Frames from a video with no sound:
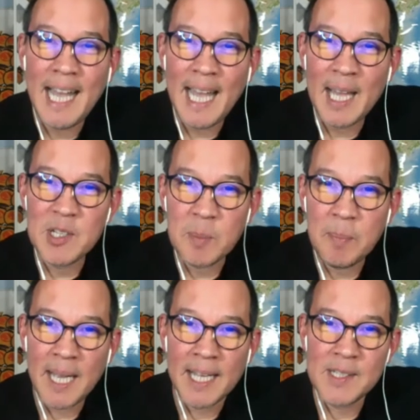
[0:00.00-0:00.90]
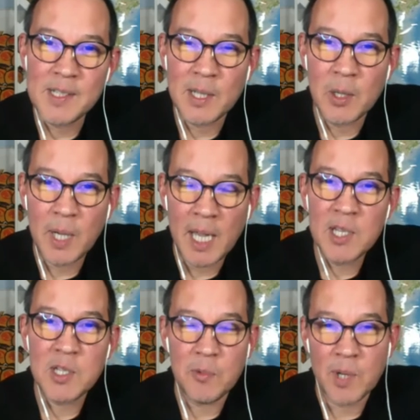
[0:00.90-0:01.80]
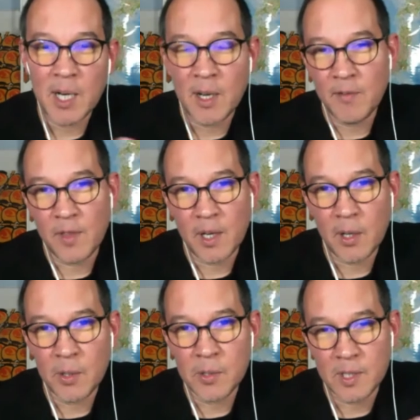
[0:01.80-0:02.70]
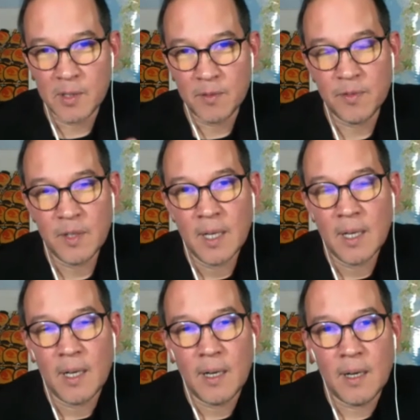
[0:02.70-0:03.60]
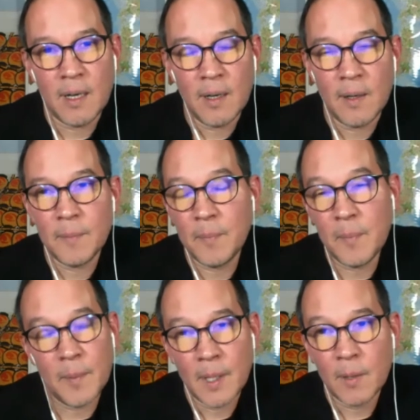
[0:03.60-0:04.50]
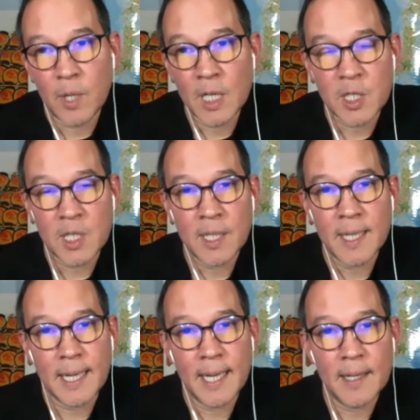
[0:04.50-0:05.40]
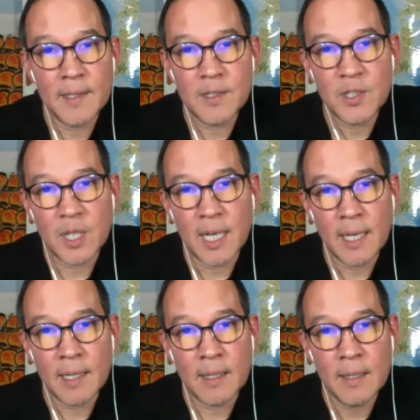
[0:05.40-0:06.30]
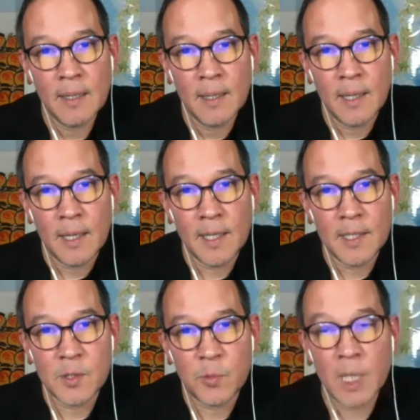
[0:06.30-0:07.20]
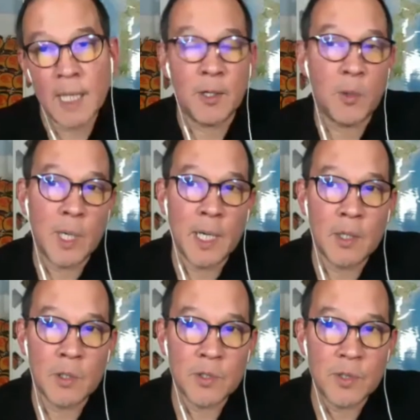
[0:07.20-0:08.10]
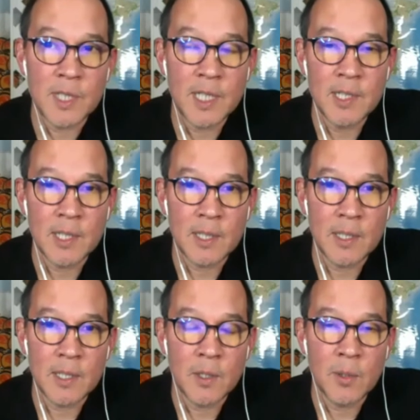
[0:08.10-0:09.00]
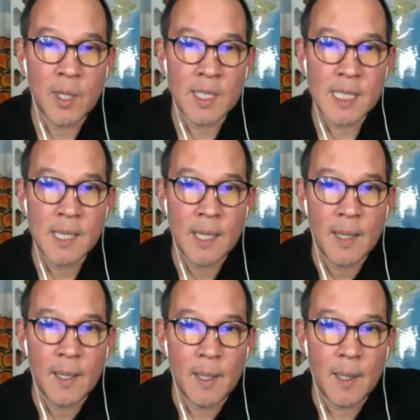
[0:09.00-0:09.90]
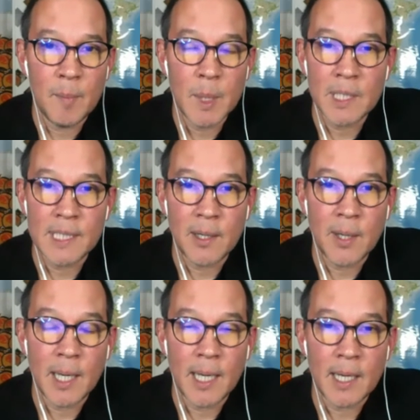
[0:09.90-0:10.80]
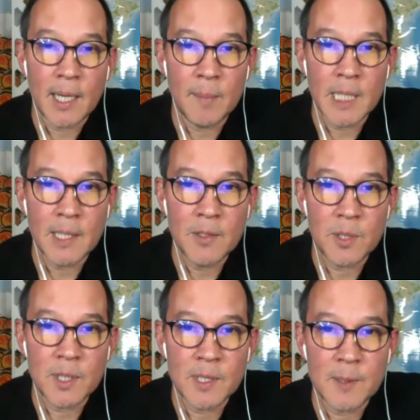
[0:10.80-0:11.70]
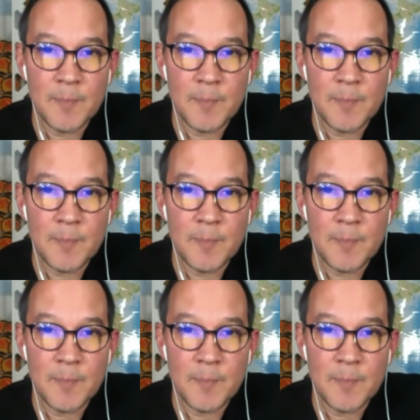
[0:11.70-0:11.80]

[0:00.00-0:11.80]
And Japan's location right off the coast of Russia and China is really critical strategically to US military and economic interests.